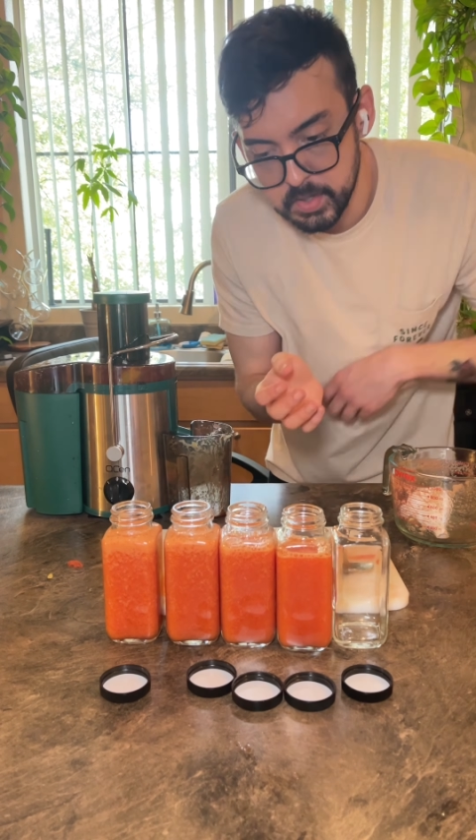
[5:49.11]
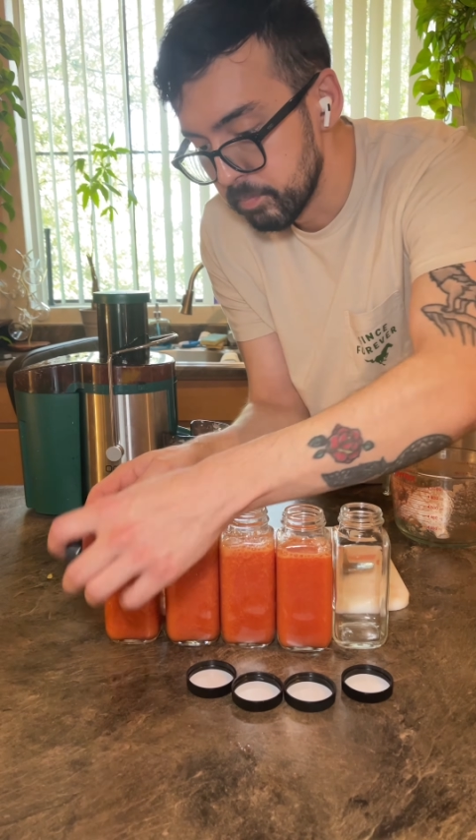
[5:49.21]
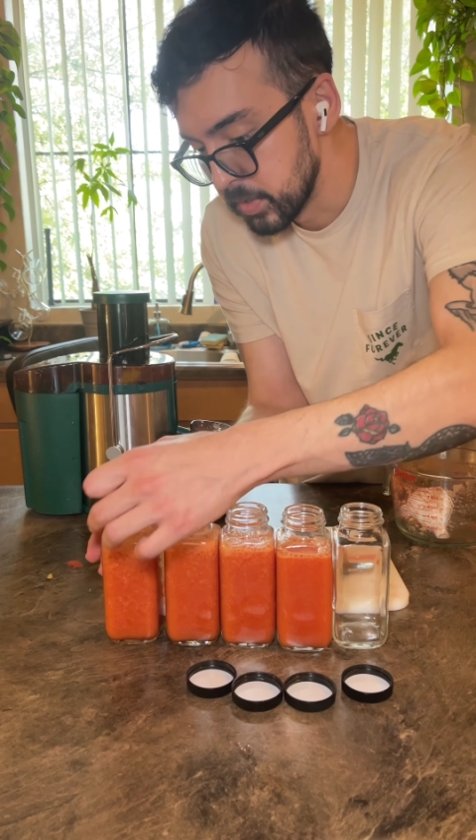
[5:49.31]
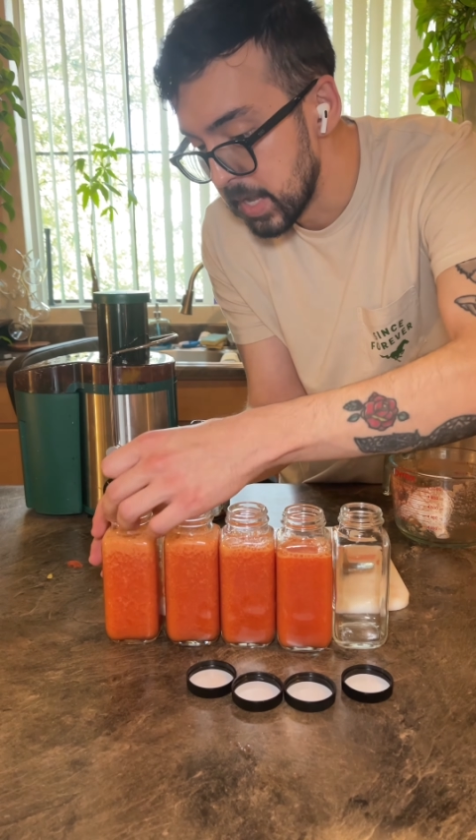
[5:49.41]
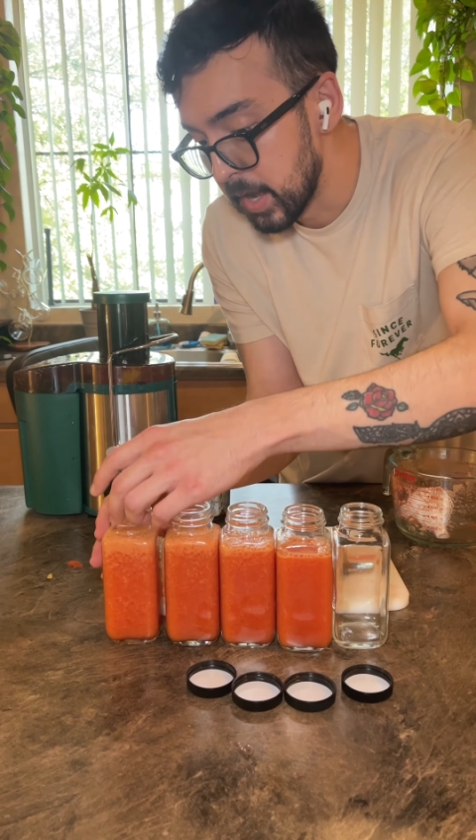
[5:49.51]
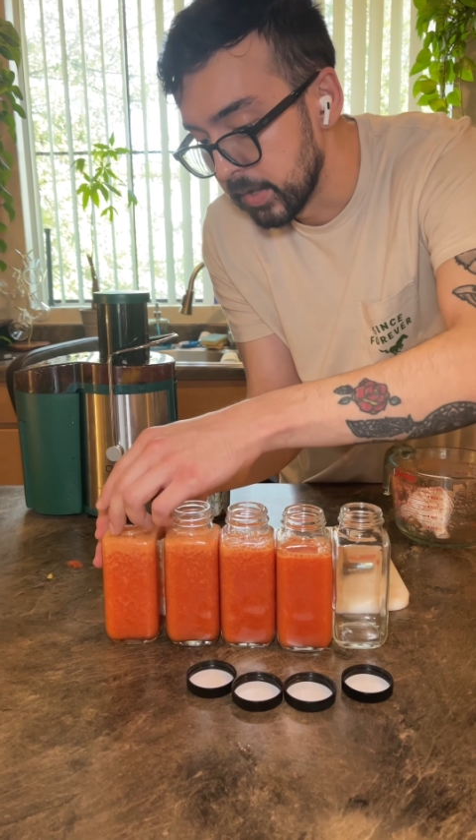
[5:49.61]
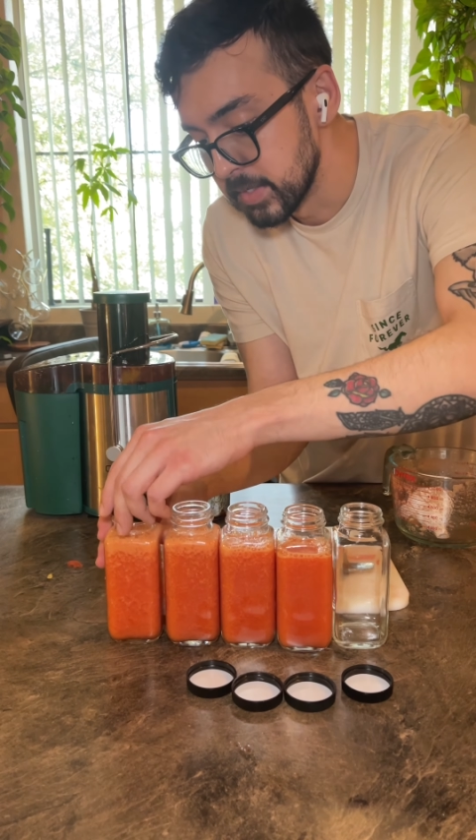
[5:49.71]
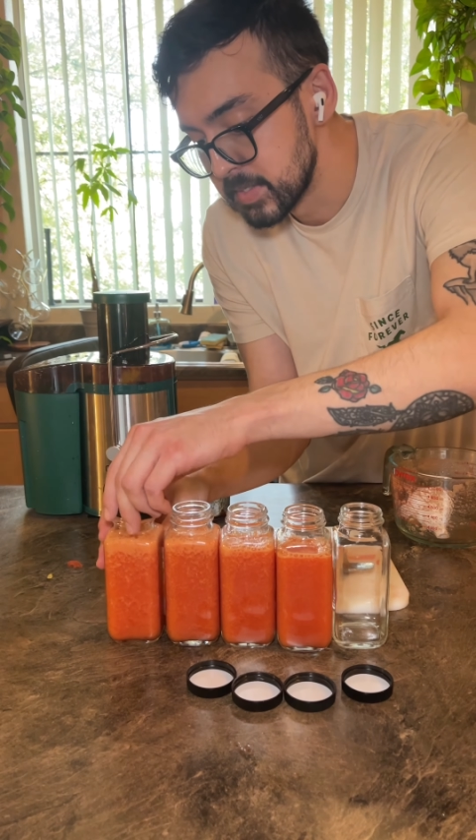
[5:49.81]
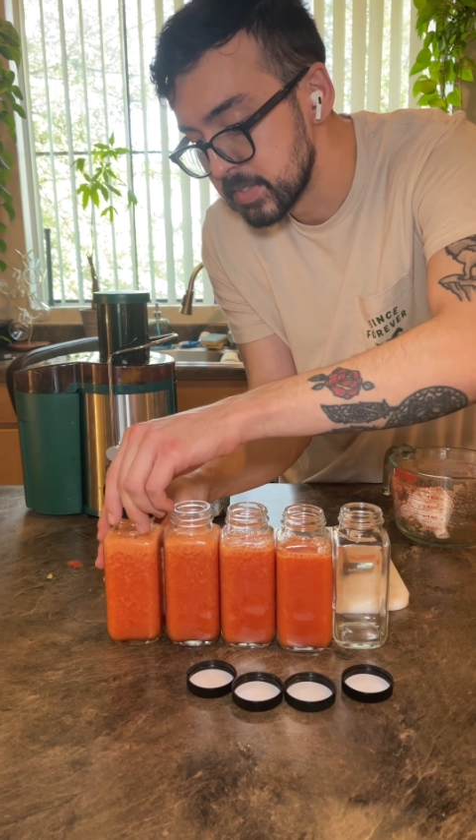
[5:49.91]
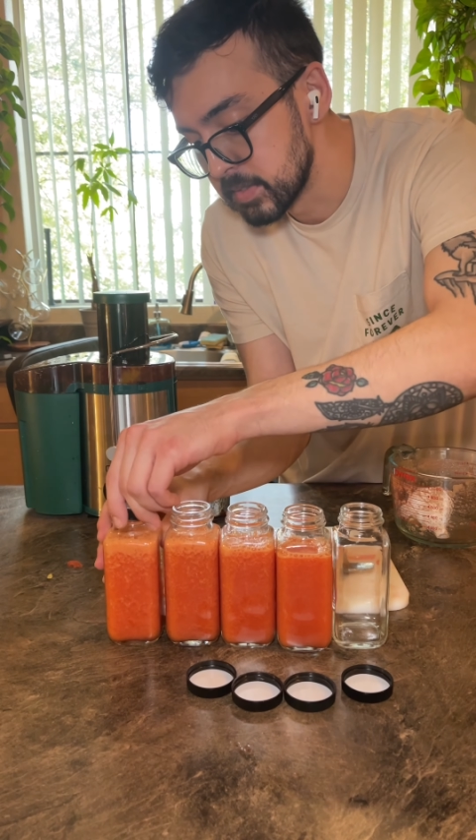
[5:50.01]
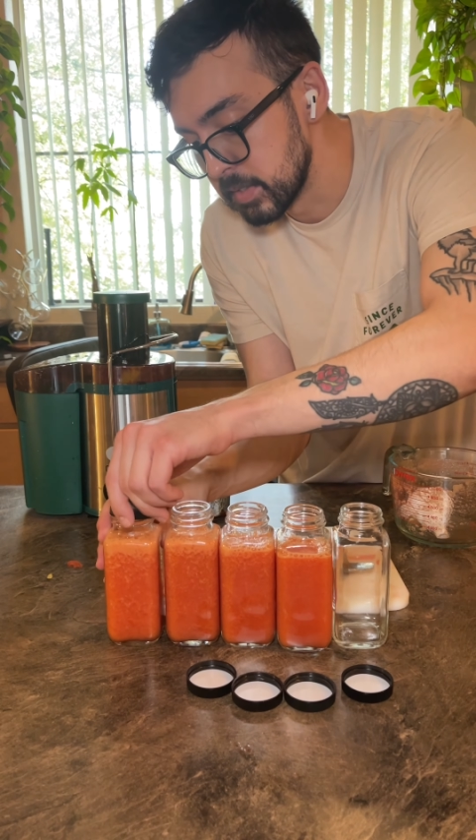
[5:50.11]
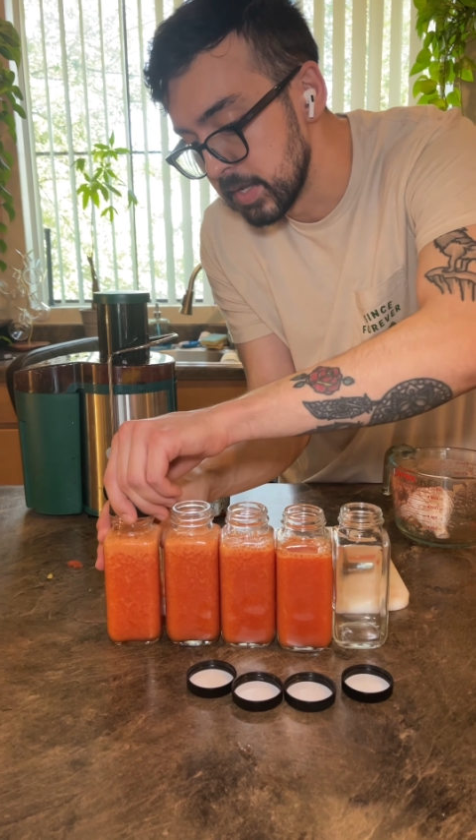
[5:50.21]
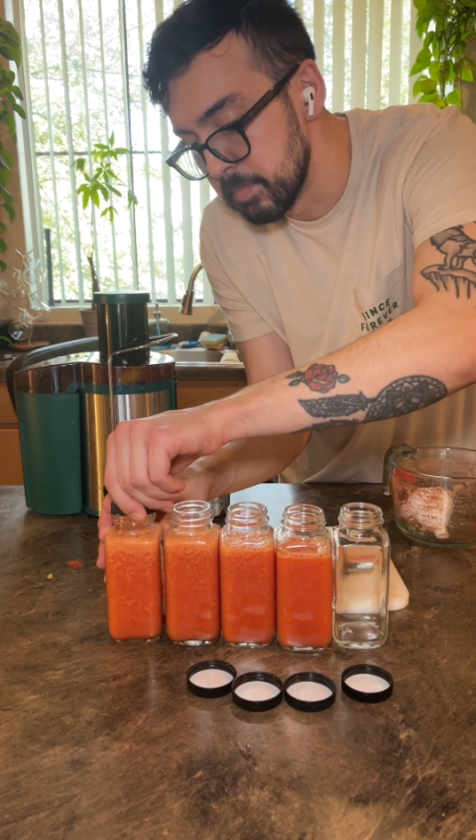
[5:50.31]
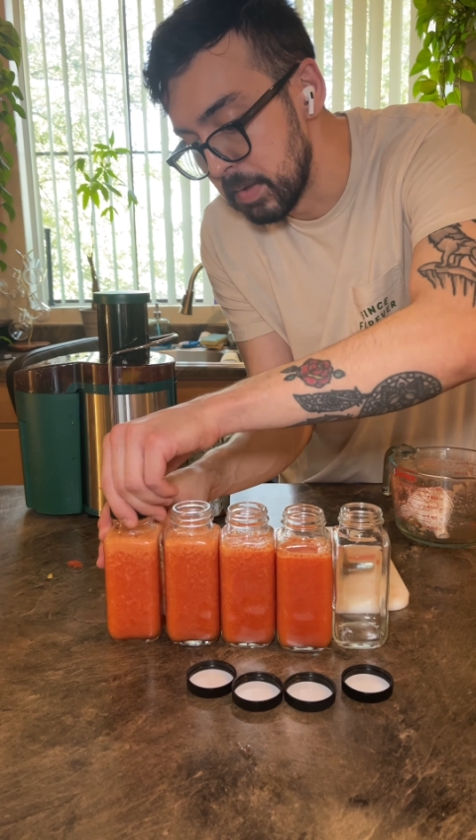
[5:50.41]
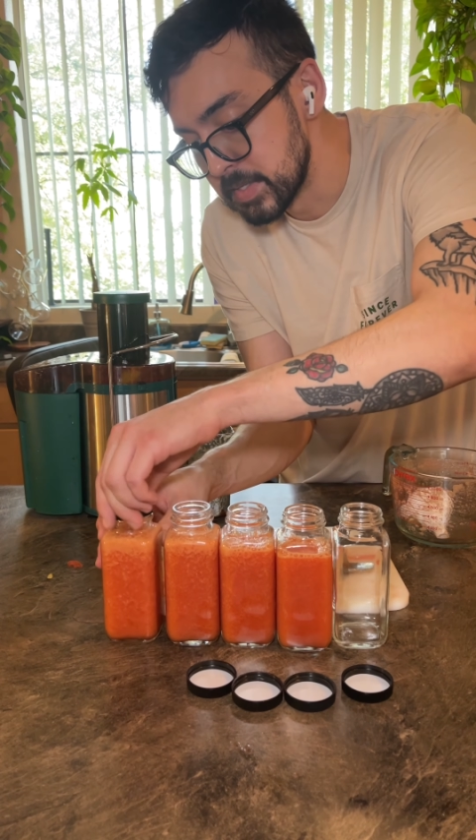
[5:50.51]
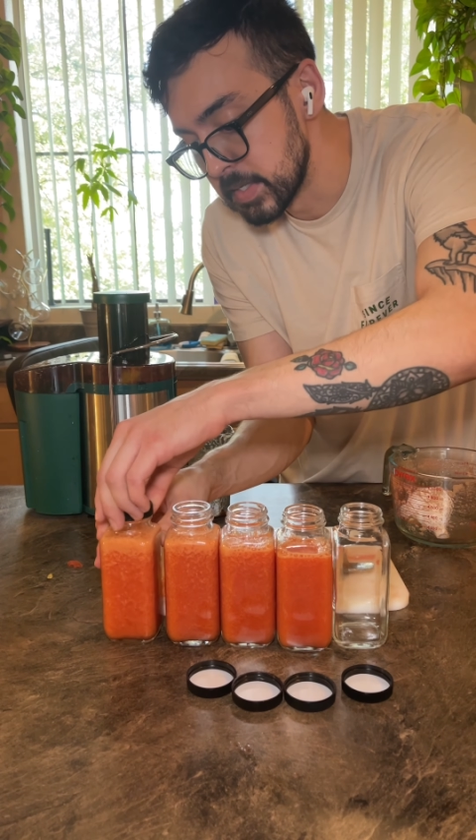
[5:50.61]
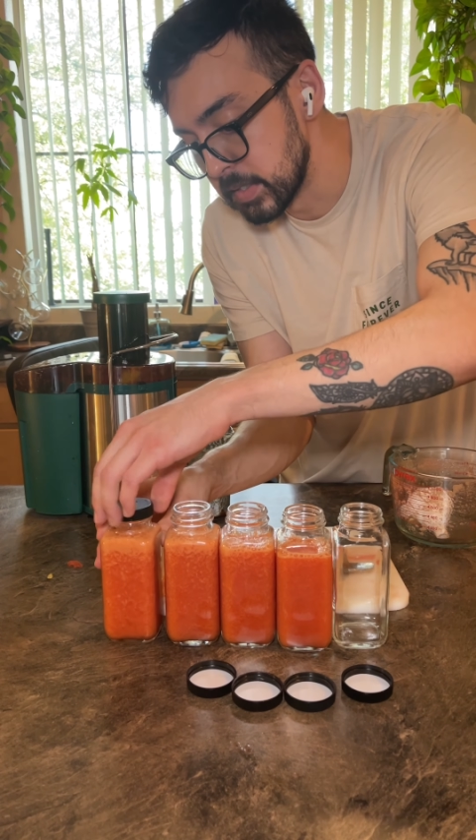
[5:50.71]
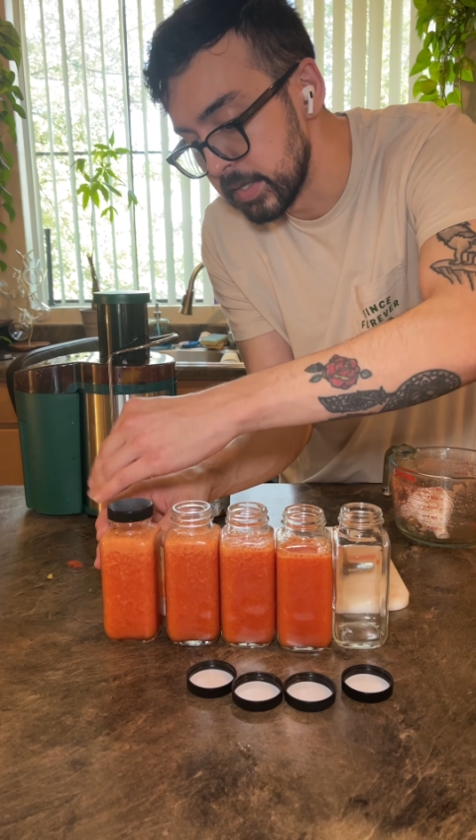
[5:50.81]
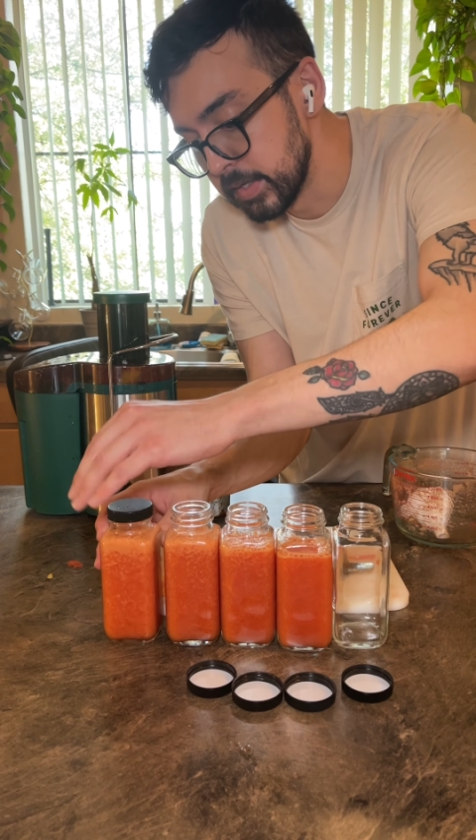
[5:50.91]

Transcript: But yeah, it's basically